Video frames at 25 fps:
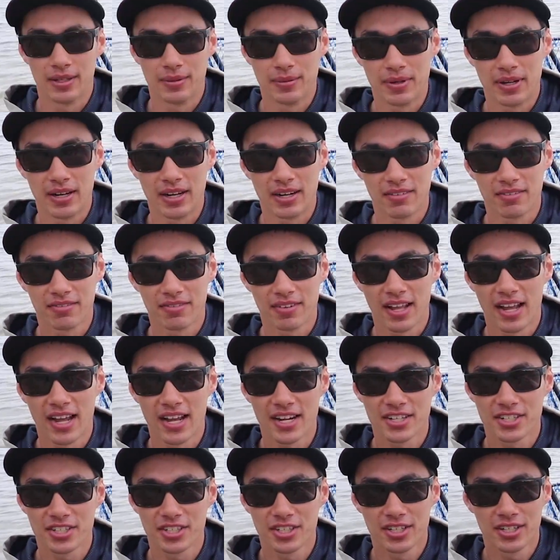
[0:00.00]
Then we got a
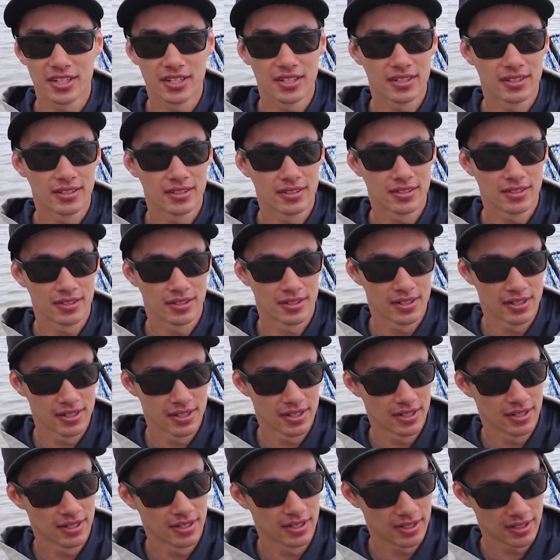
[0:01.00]
flasher
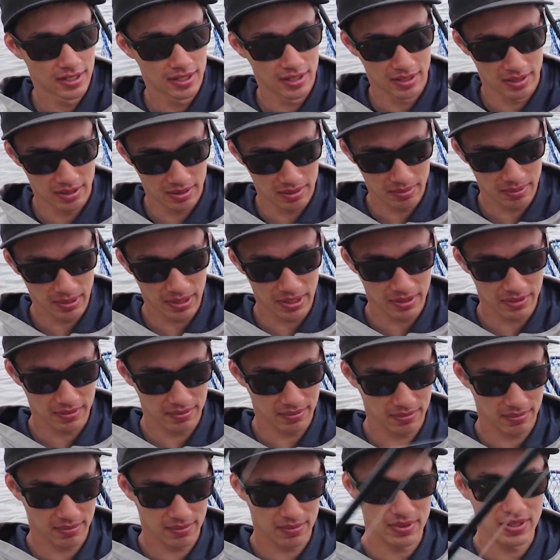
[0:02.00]
and about
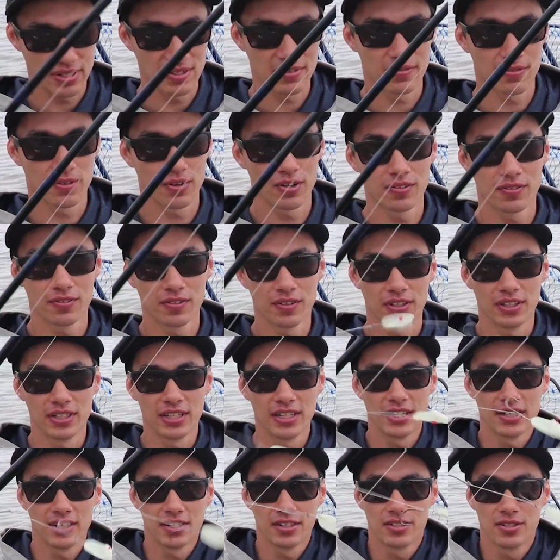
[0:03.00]
three, four foot
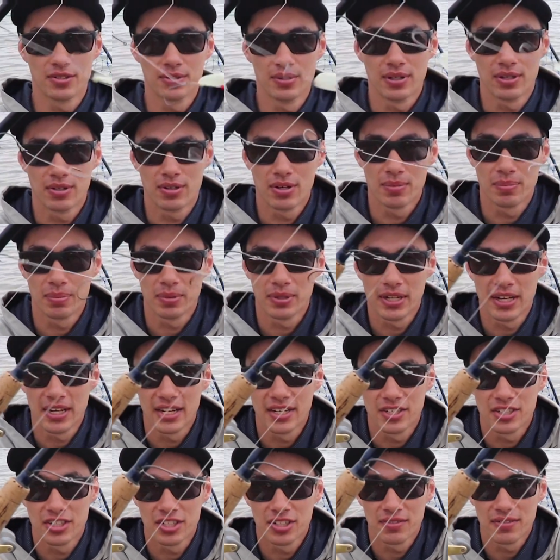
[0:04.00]
leader to a crippled
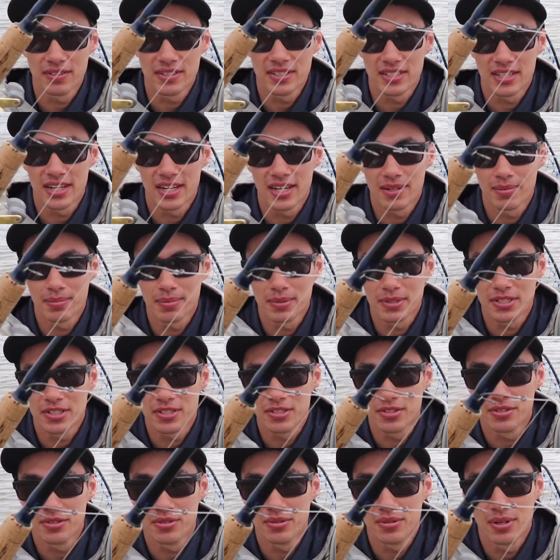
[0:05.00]
anchovy setup with
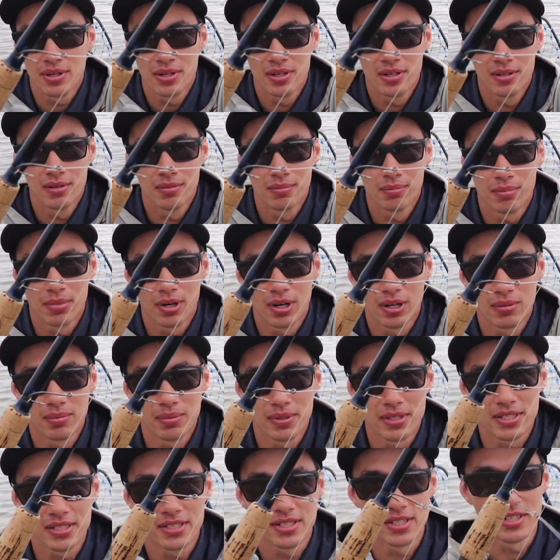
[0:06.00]
two
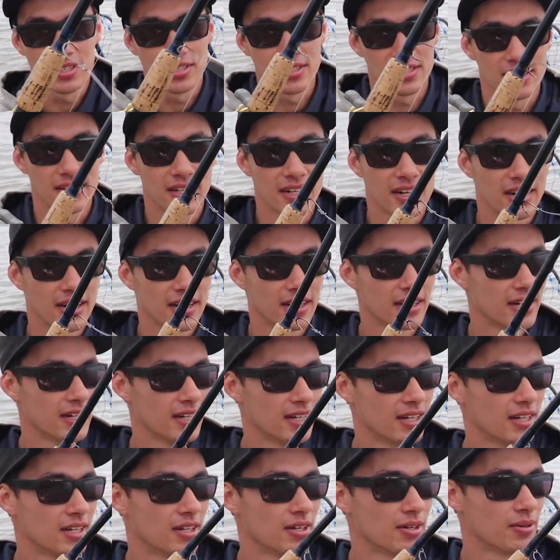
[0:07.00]
barbless hooks there.
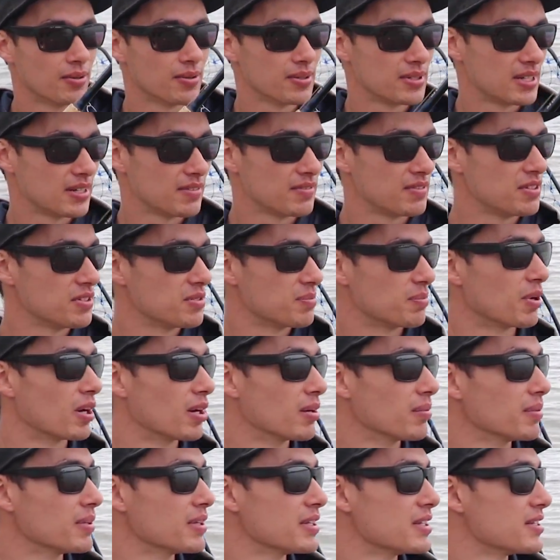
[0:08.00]
Always have to use
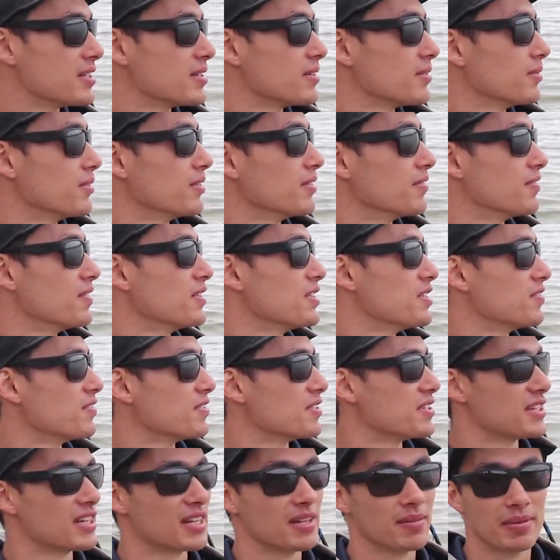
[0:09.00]
barbless when fishing
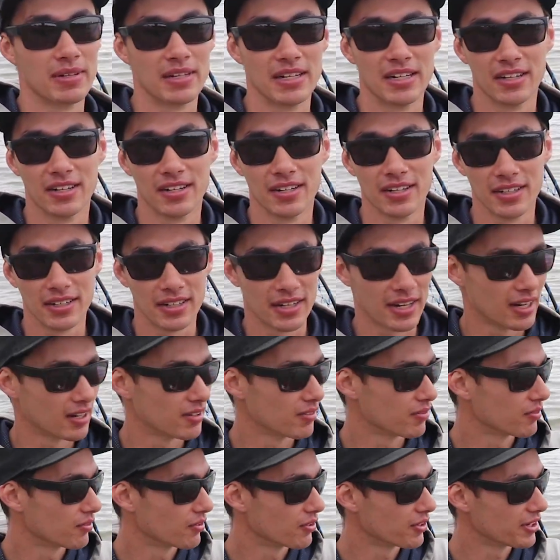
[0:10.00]
for salmon here in
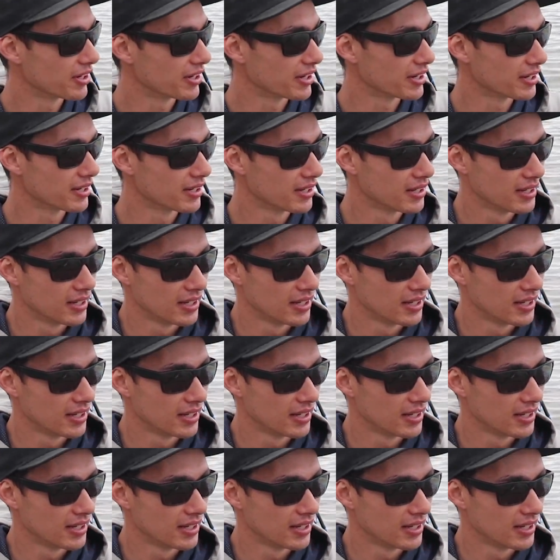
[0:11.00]
California.